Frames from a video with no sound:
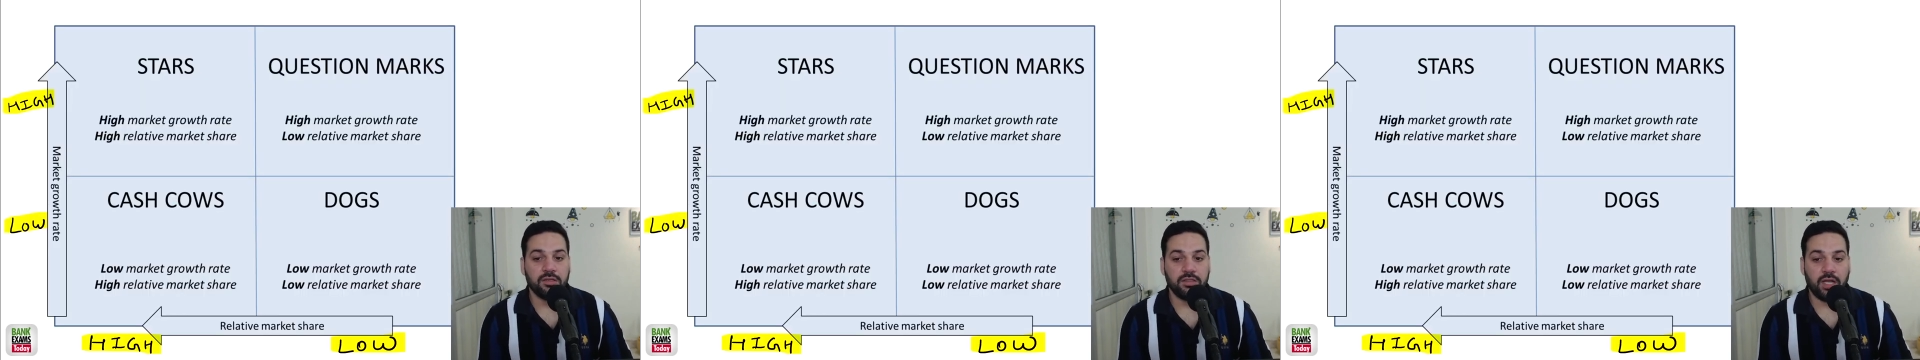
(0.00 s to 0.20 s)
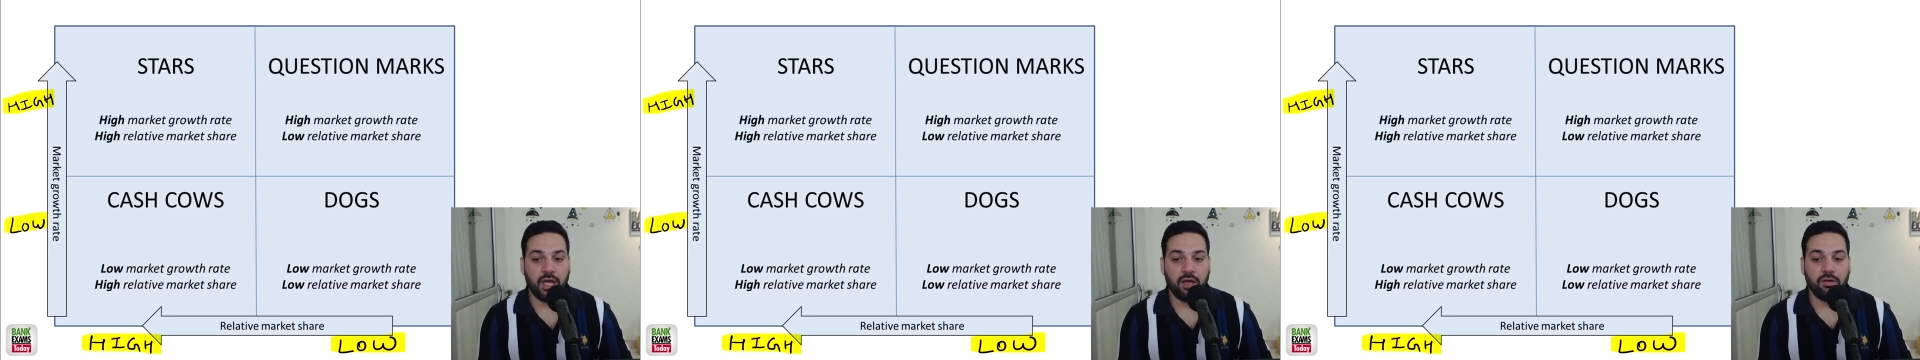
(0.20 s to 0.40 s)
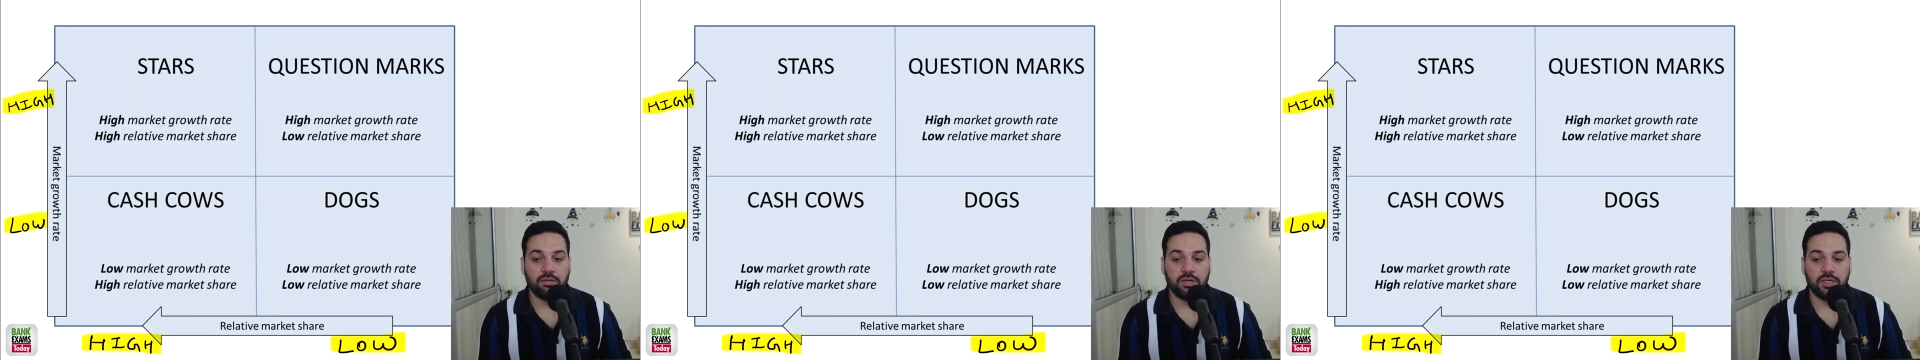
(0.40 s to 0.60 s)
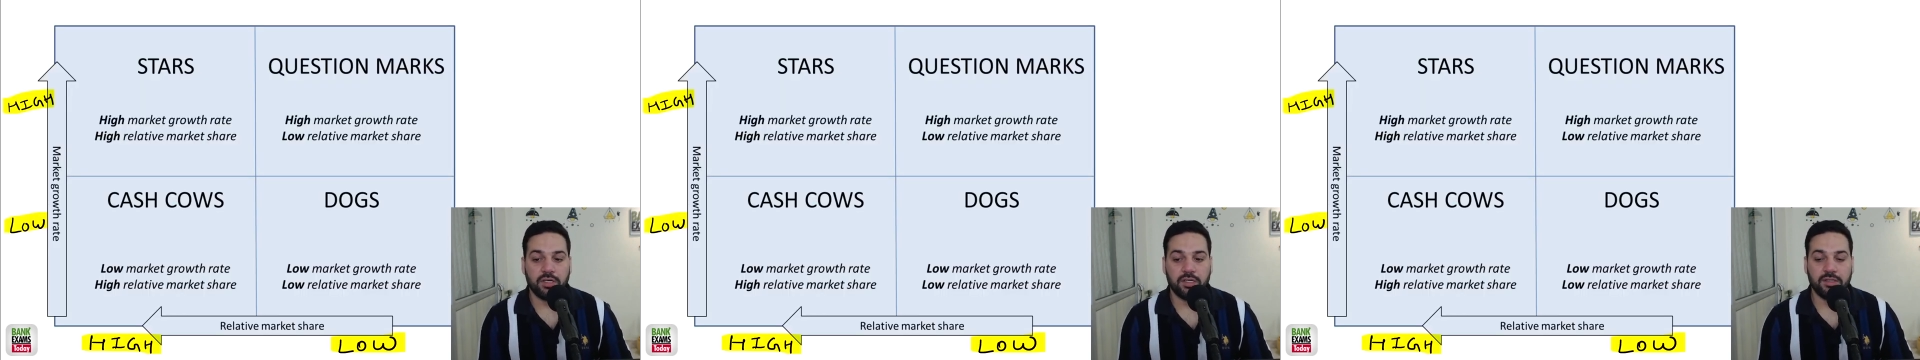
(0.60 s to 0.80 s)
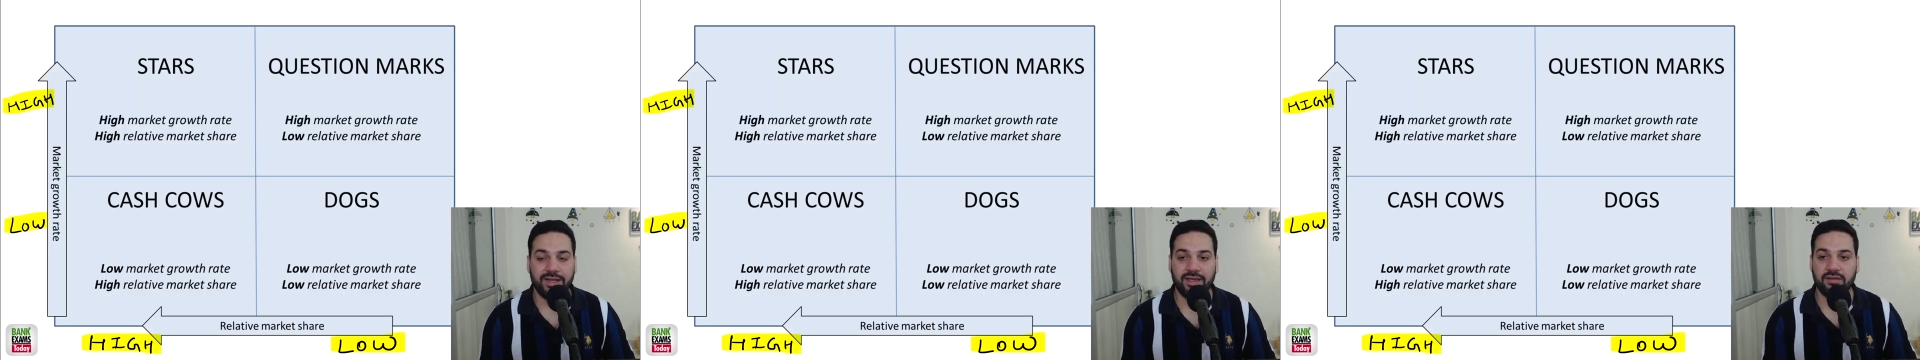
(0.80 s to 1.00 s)

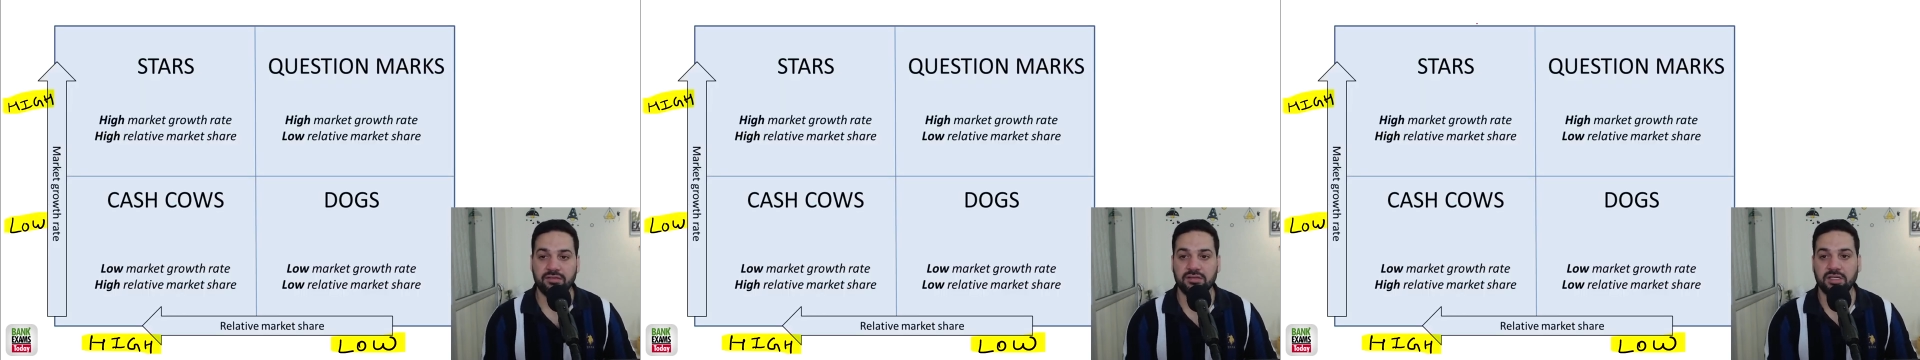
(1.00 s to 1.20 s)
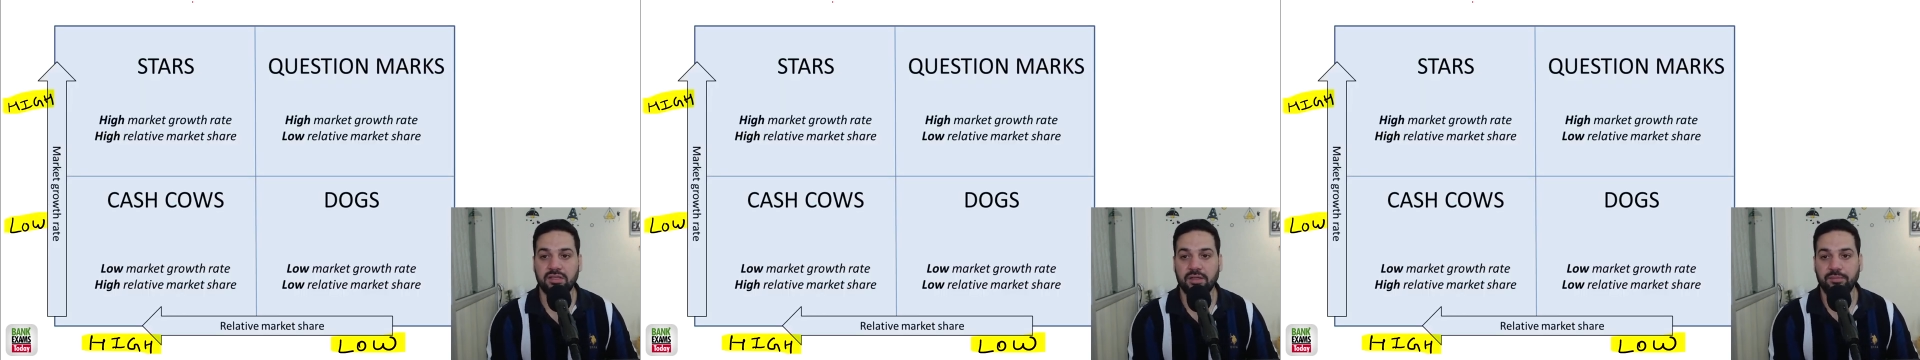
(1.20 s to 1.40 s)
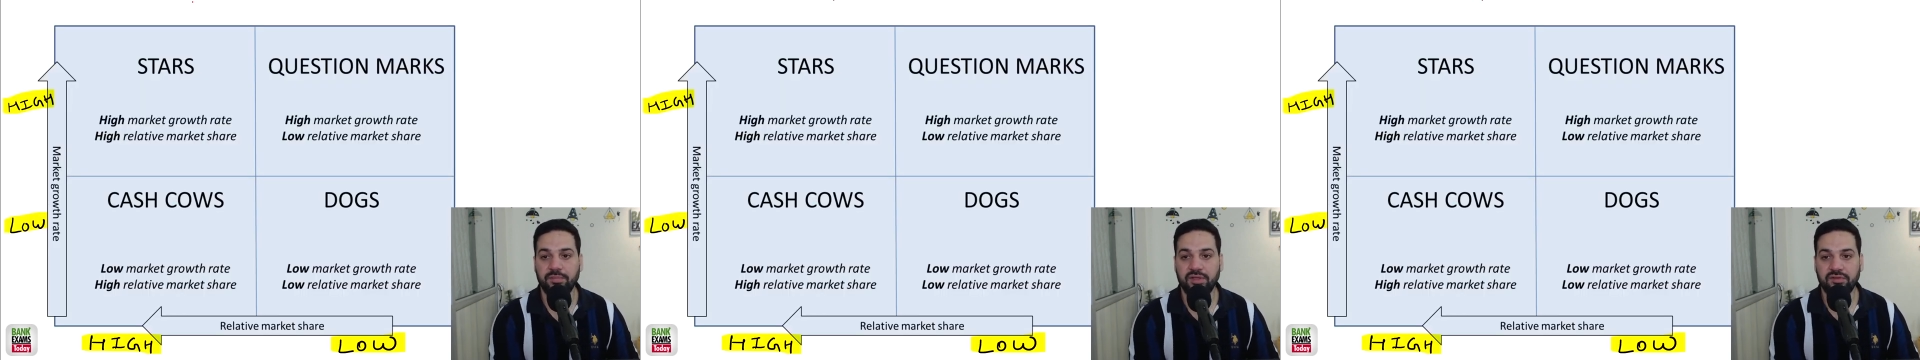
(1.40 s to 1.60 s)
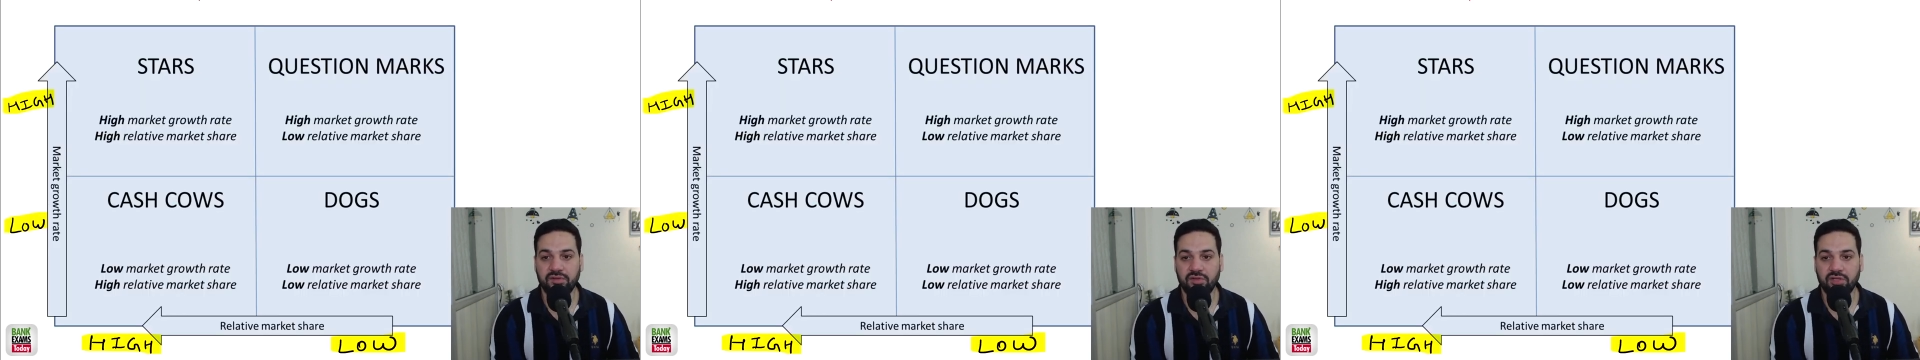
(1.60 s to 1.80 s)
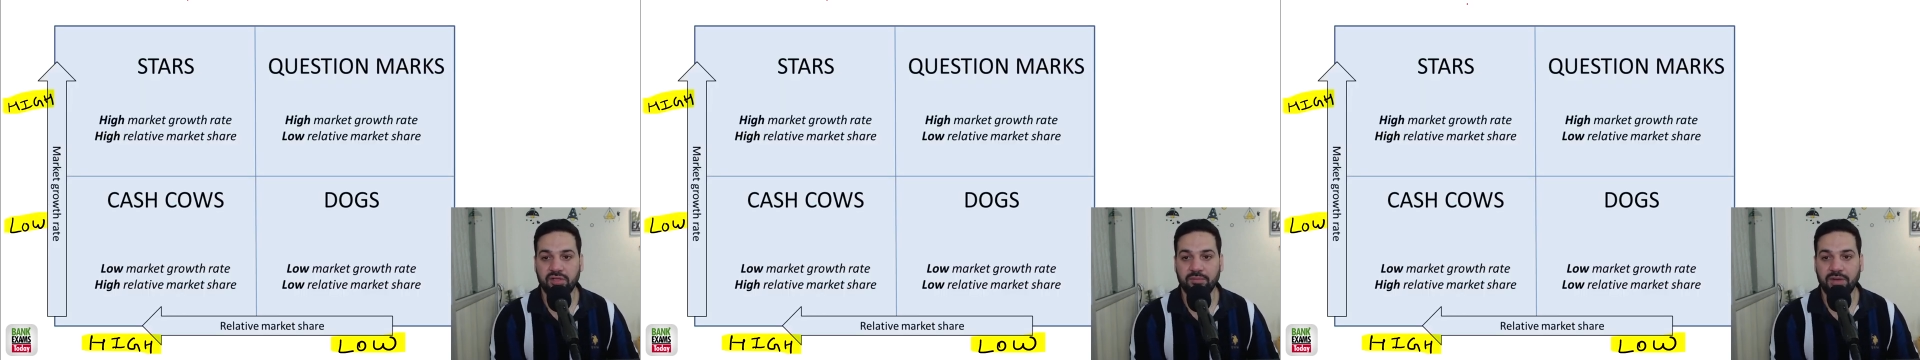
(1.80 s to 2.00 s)
Now, next, the
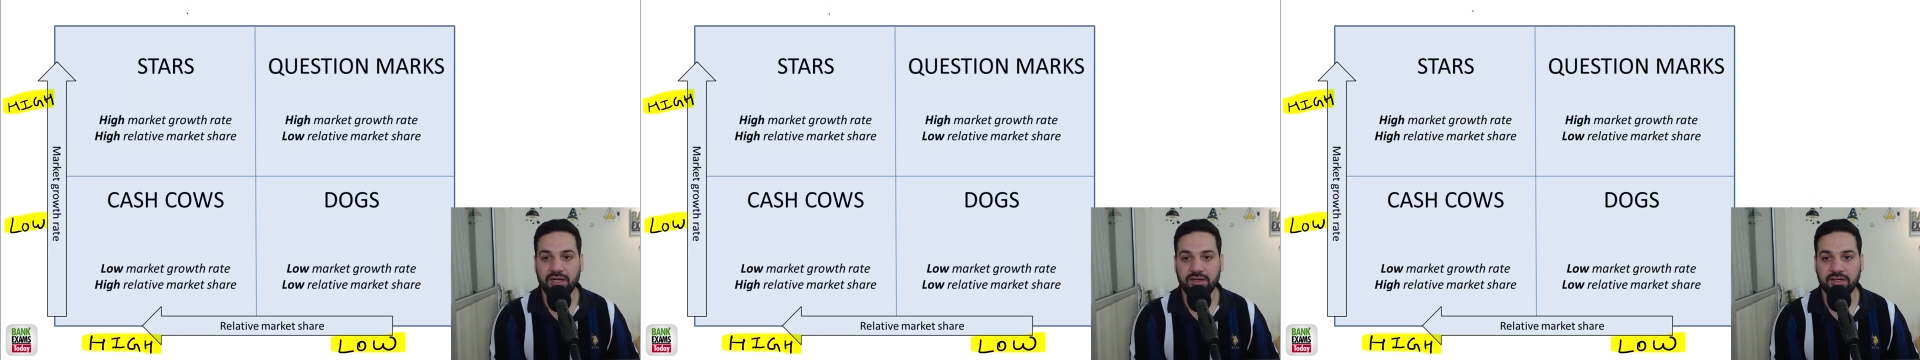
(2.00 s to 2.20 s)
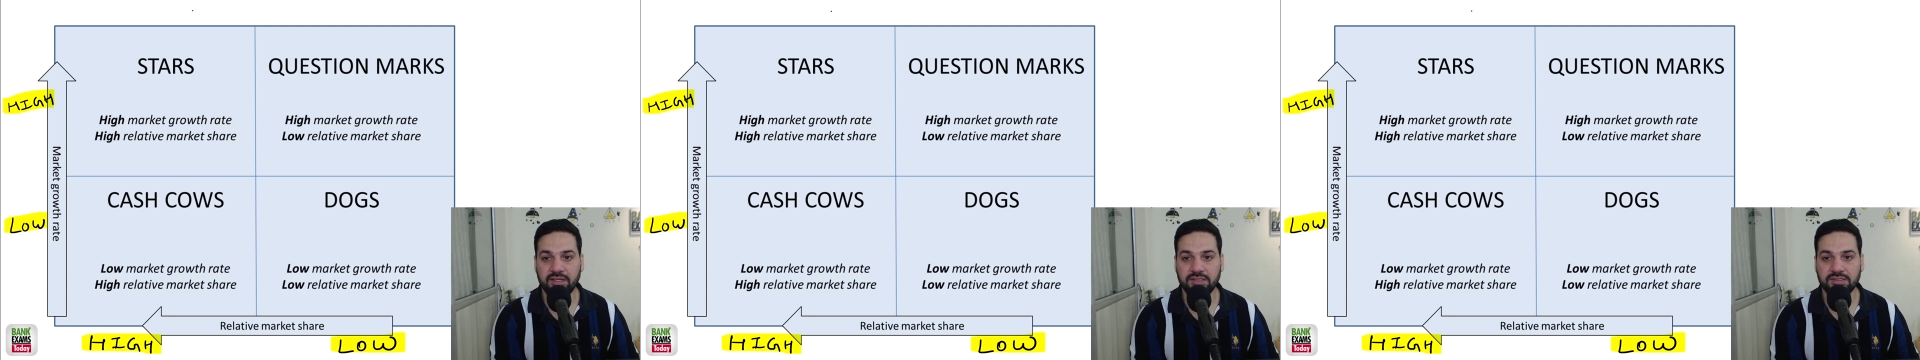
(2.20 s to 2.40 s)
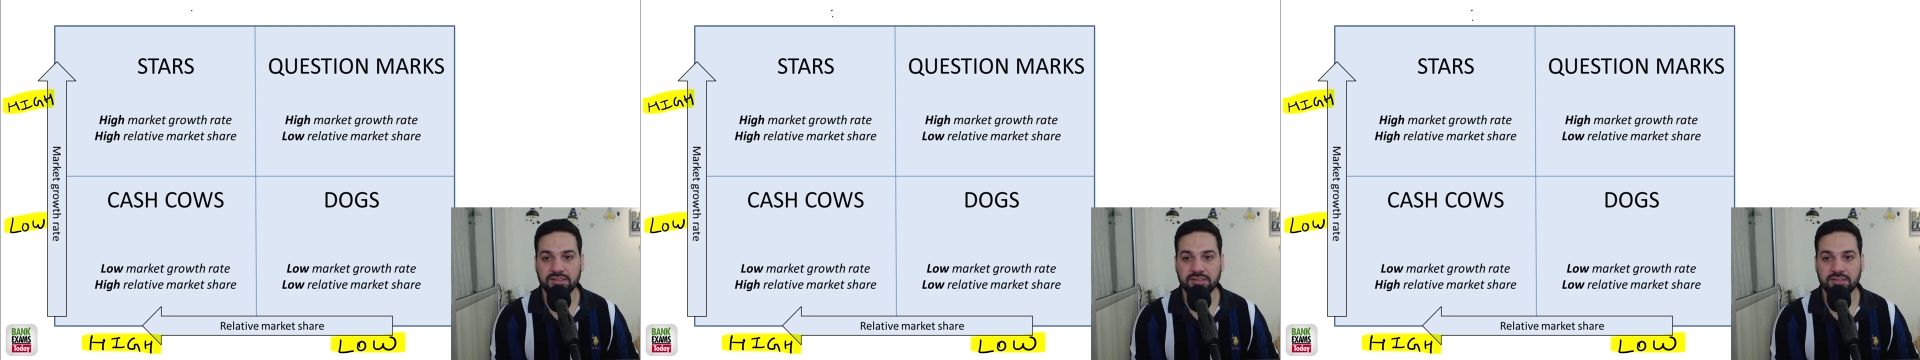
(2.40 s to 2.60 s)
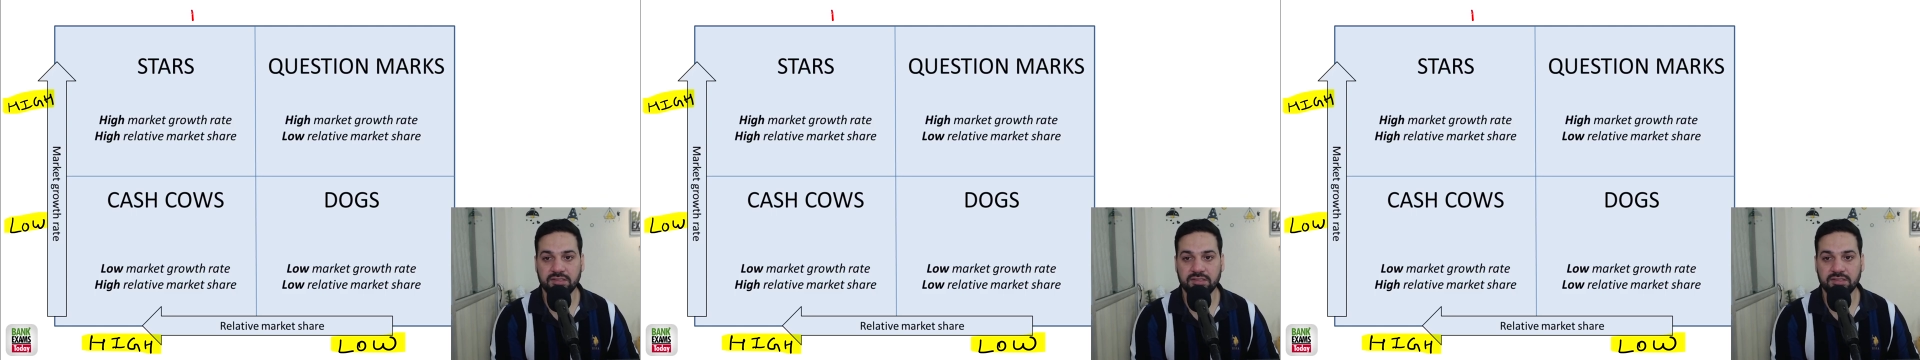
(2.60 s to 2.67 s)
BCG matrix.